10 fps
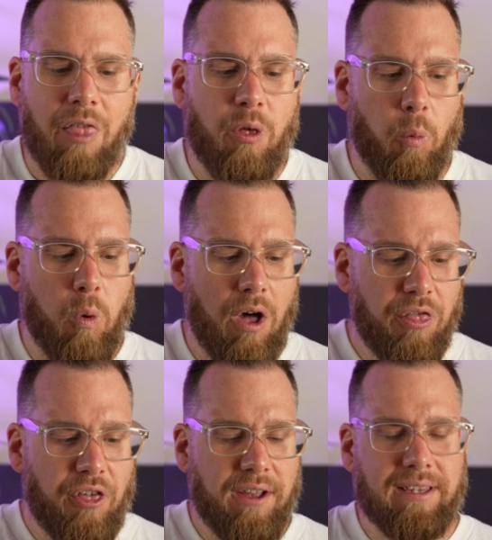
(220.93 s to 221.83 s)
The one
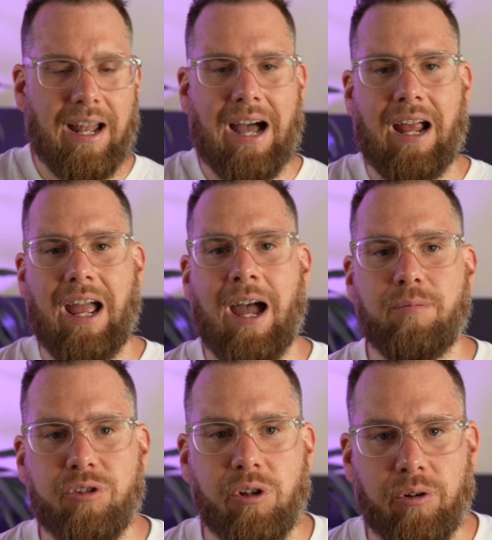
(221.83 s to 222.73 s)
thing that I
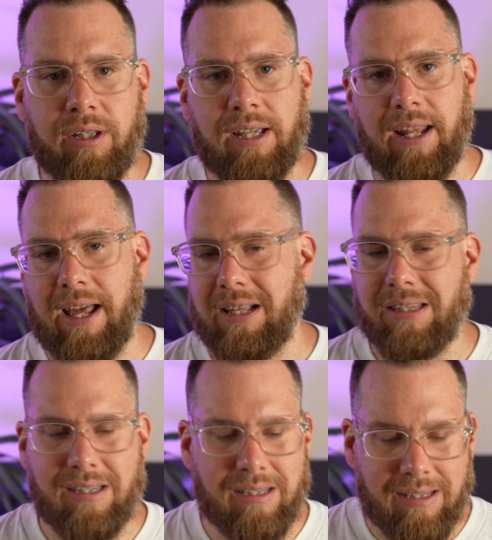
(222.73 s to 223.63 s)
absolutely cannot
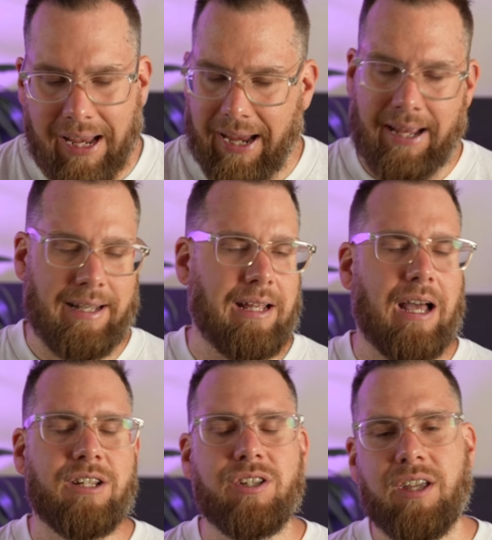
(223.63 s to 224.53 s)
stand,
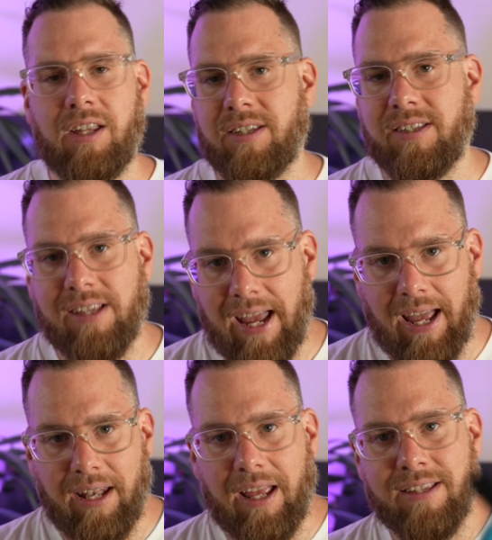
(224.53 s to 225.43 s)
I just can't
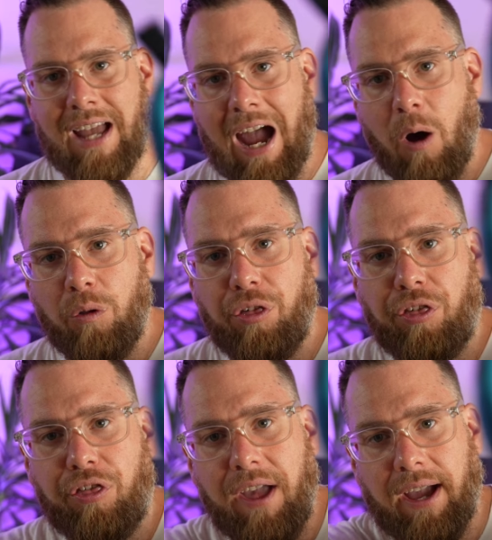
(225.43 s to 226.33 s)
stand, is how
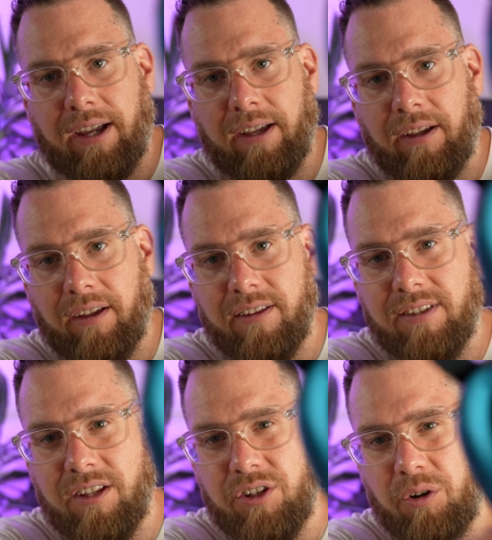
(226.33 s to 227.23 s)
thick, is
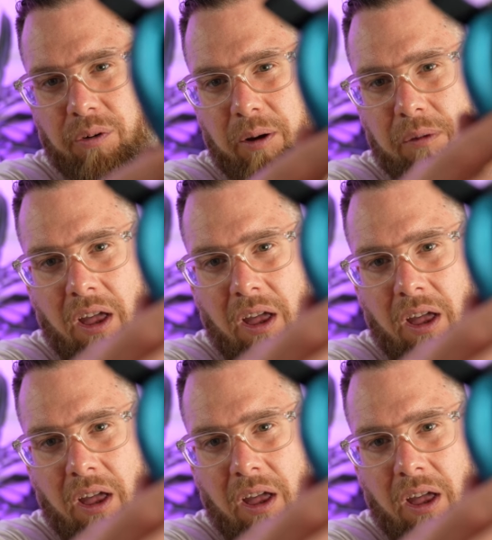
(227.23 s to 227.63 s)
that showing up?